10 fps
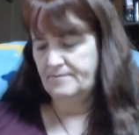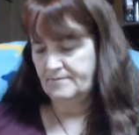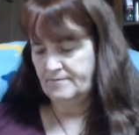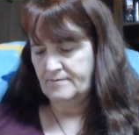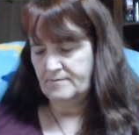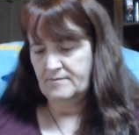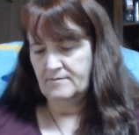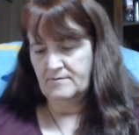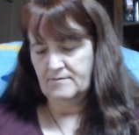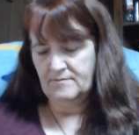
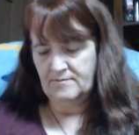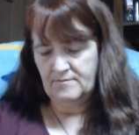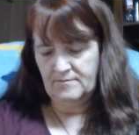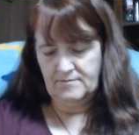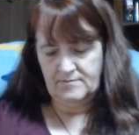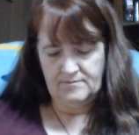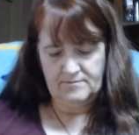Nobody speaks.